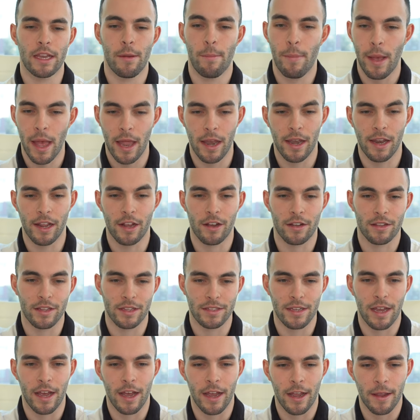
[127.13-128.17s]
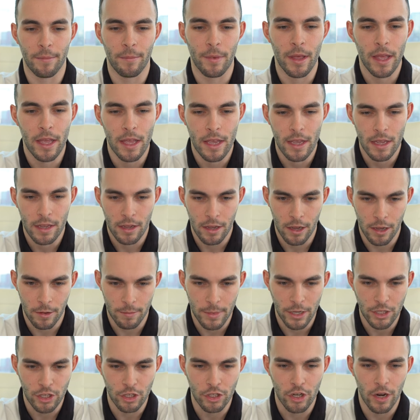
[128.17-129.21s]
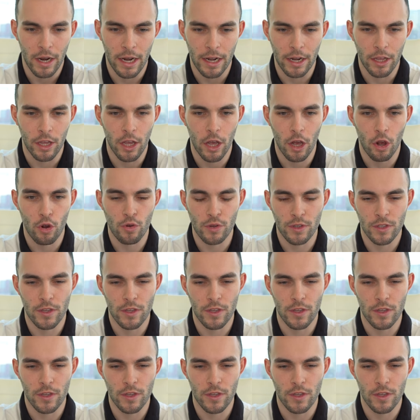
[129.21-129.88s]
depending on the time um, that you're trying to go.